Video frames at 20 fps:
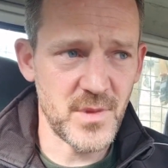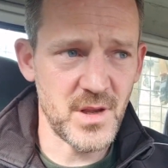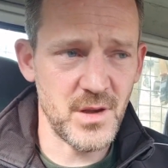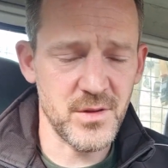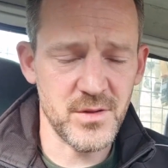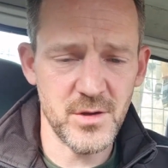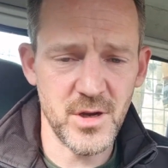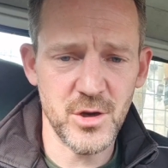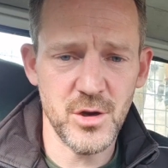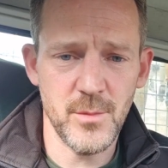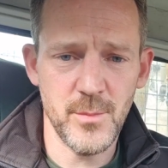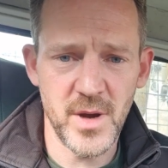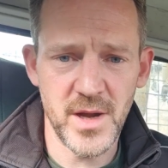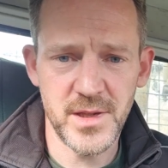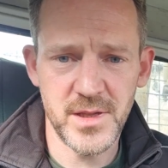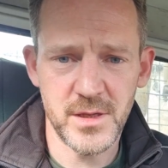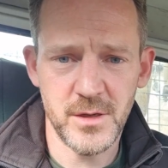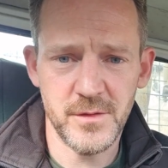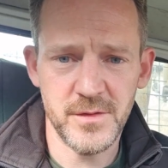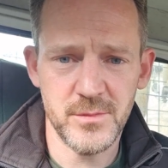So I got
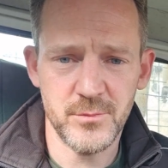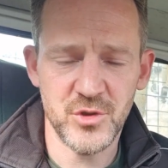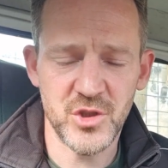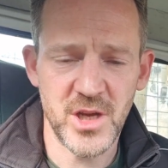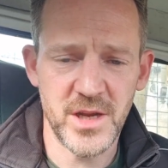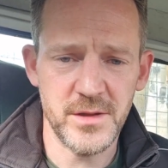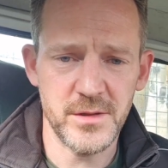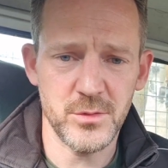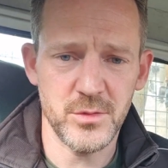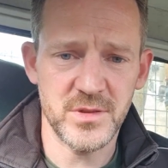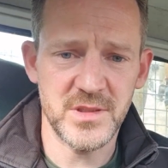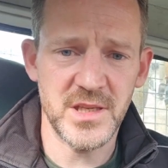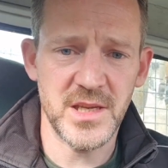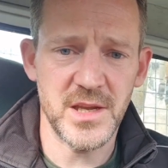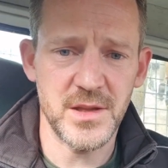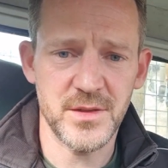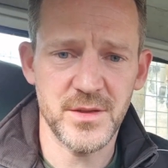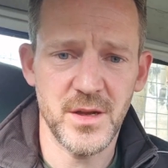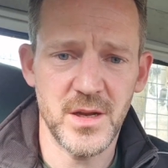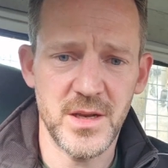myself some chainsaw
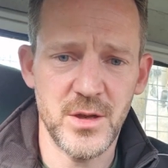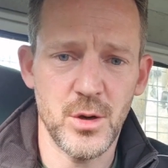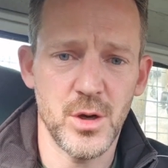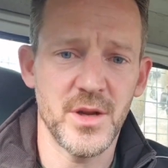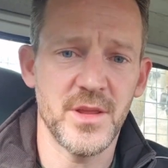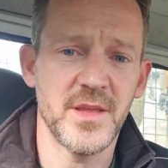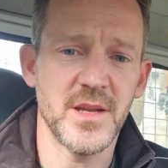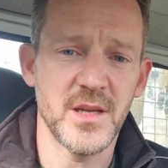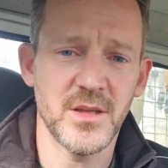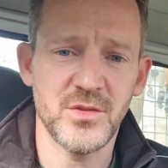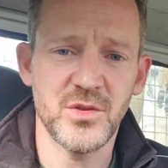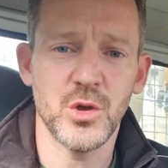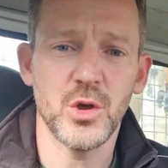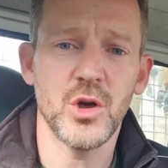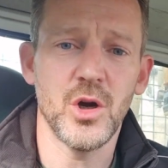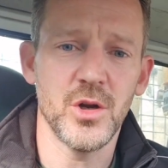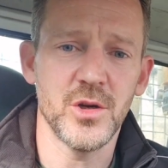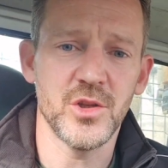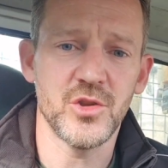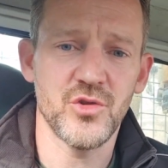tickets early on, and then I took
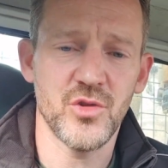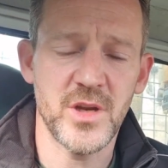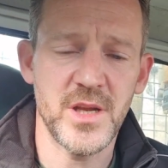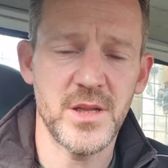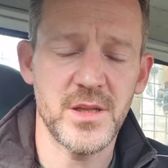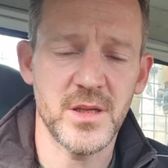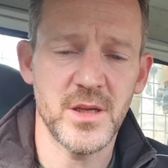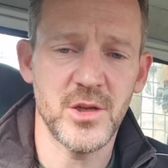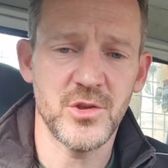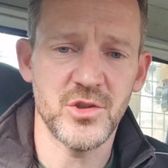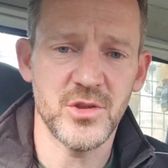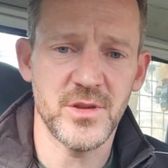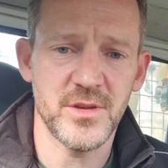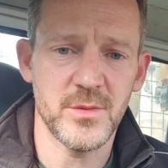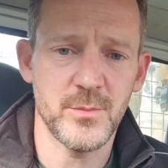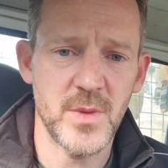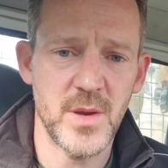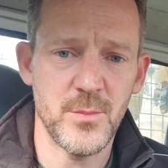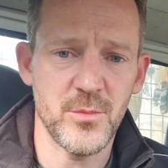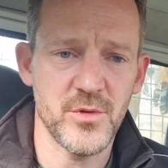on a tree surgeon as
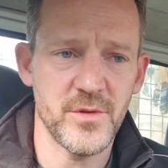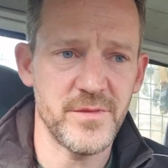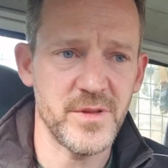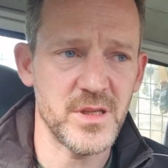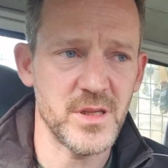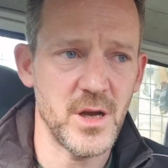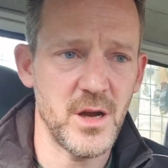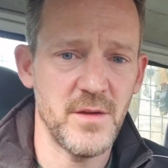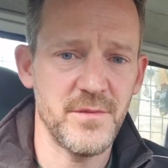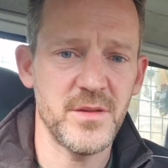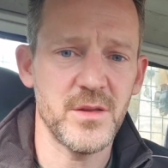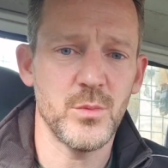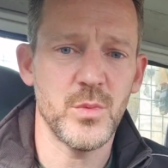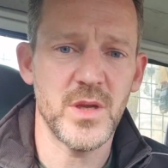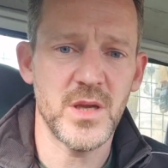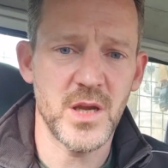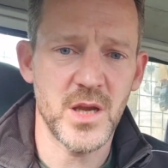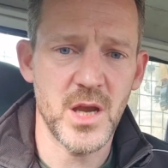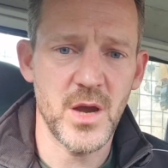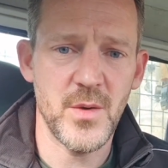a member of staff so we
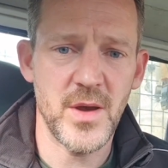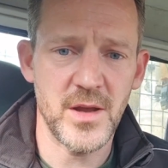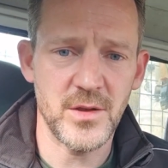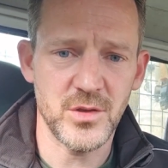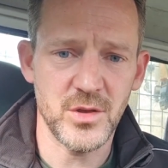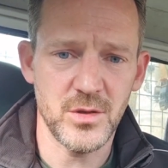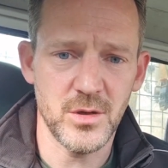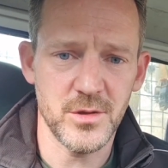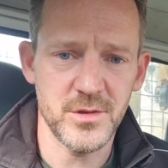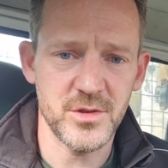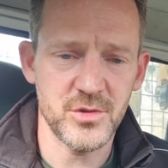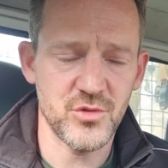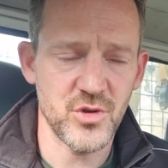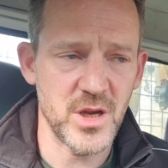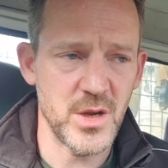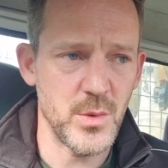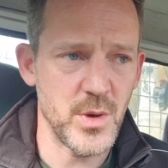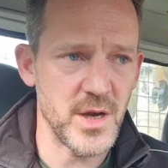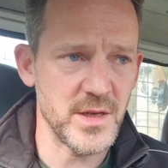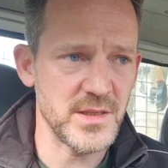could go out and do lots of
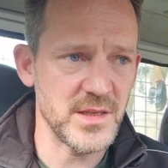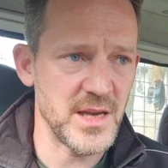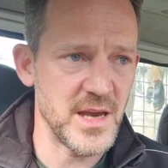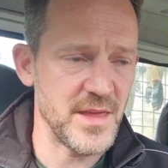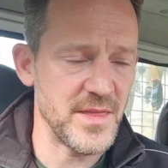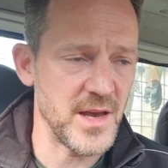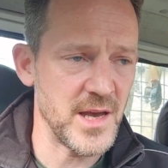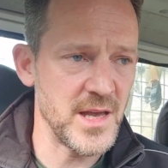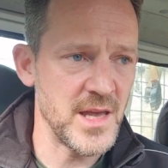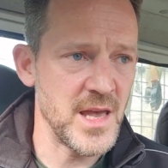tree work together.